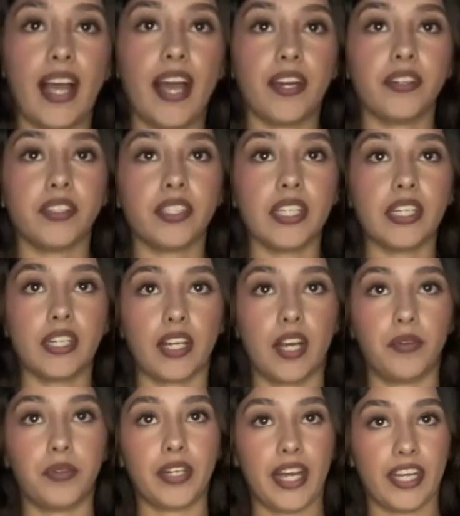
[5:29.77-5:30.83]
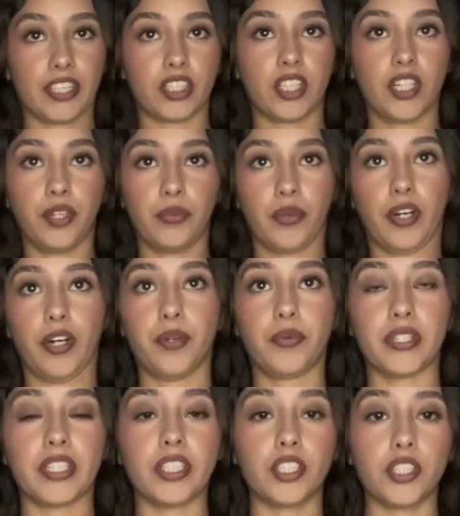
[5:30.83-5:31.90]
I don't think actually wear it
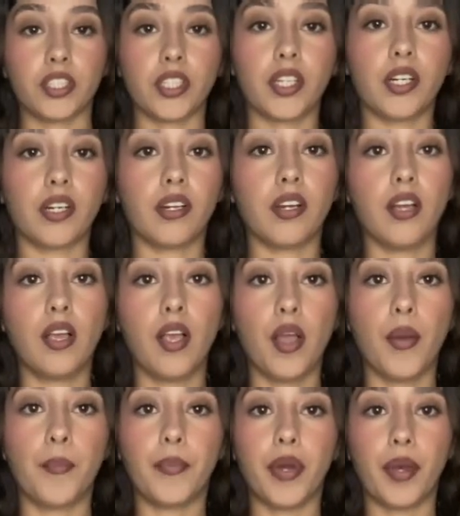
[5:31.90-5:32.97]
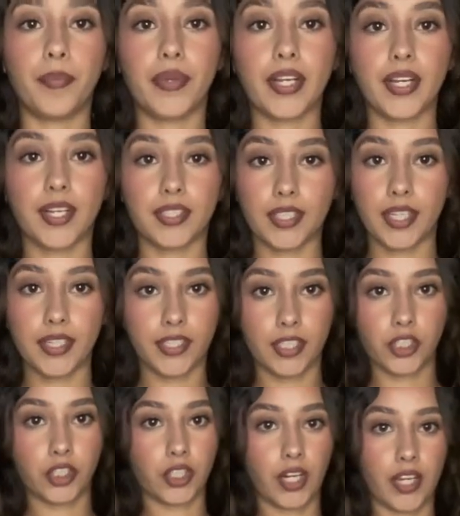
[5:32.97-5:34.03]
with this shirt but because I didn't
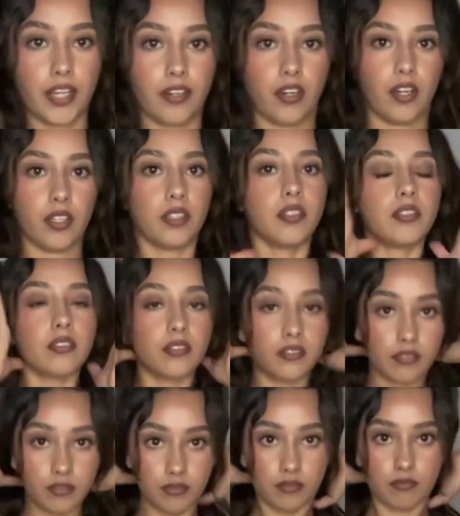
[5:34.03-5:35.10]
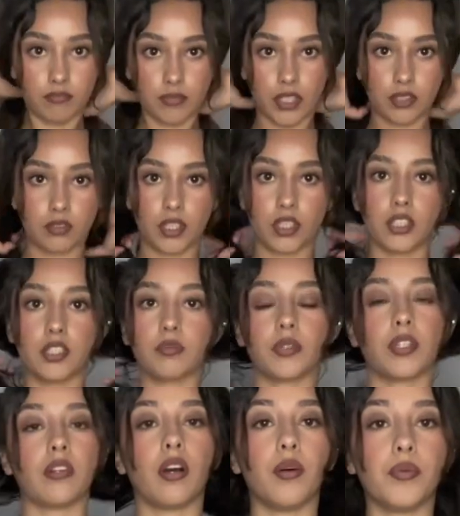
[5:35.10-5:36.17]
try it on that's why I just put
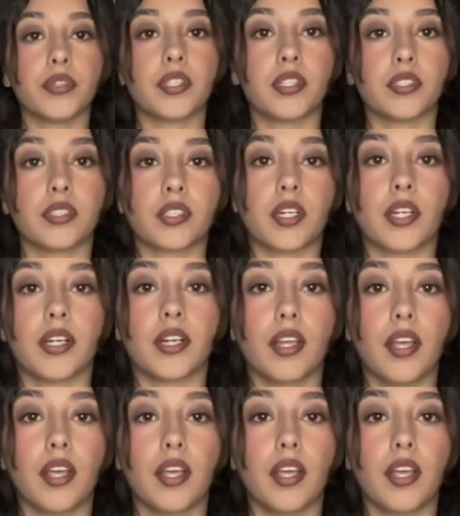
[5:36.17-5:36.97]
it on with this skirt